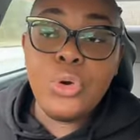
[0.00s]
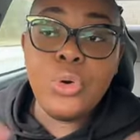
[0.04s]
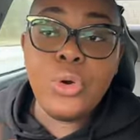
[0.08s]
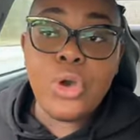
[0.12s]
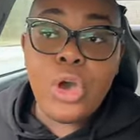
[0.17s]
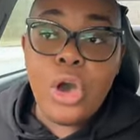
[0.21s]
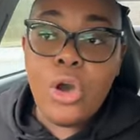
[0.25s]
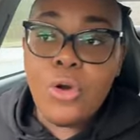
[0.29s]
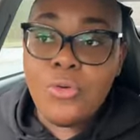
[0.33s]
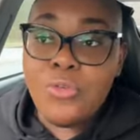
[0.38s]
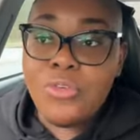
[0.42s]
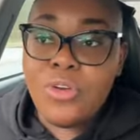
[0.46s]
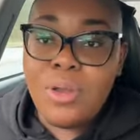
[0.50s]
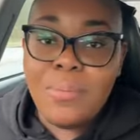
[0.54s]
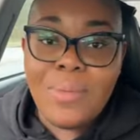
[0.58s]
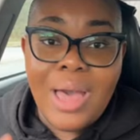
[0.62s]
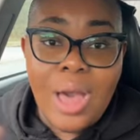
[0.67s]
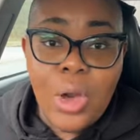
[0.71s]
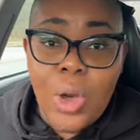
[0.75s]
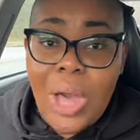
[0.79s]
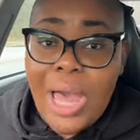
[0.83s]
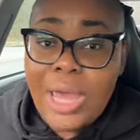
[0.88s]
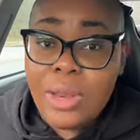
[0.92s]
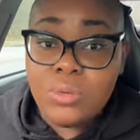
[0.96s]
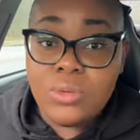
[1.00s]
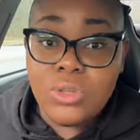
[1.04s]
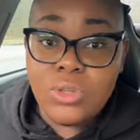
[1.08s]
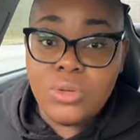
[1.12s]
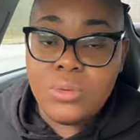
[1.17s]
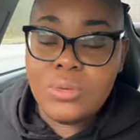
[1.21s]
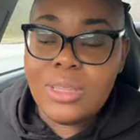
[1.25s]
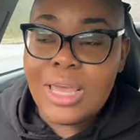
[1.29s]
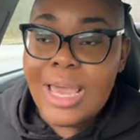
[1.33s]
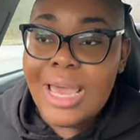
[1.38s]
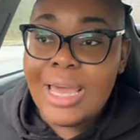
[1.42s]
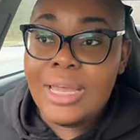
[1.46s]
you'll go from, oh, I
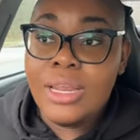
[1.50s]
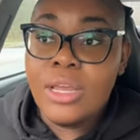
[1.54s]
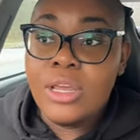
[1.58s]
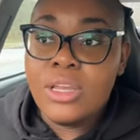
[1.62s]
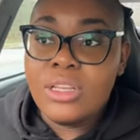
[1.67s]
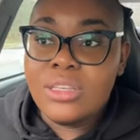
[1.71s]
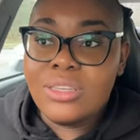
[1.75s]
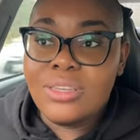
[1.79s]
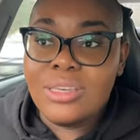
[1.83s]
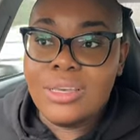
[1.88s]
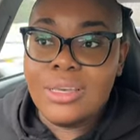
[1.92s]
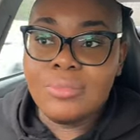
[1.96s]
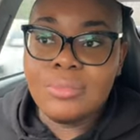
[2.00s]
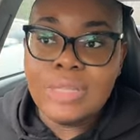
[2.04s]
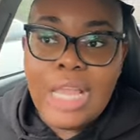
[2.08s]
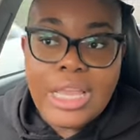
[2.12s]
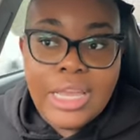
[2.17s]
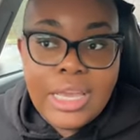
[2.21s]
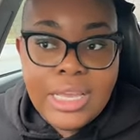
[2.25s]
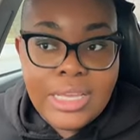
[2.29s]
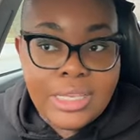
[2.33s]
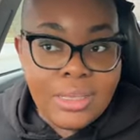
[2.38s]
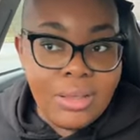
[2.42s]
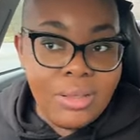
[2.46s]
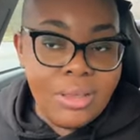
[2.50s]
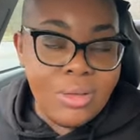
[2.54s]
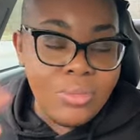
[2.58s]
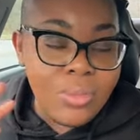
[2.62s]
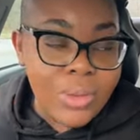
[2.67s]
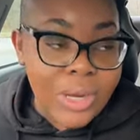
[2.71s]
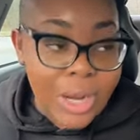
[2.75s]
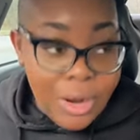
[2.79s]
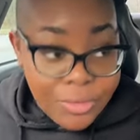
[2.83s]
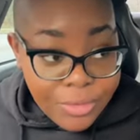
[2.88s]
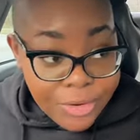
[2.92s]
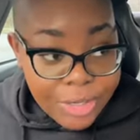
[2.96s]
don't do that, to
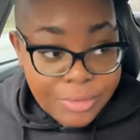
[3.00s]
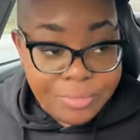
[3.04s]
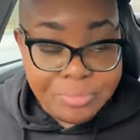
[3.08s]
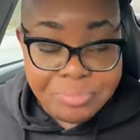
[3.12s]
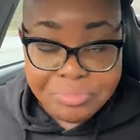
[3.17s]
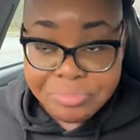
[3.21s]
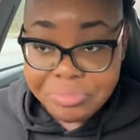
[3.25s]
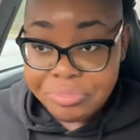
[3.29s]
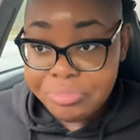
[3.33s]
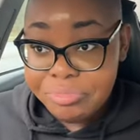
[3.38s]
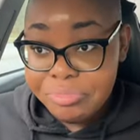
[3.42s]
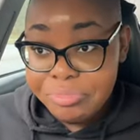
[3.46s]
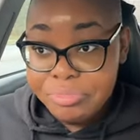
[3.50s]
uh, whatever,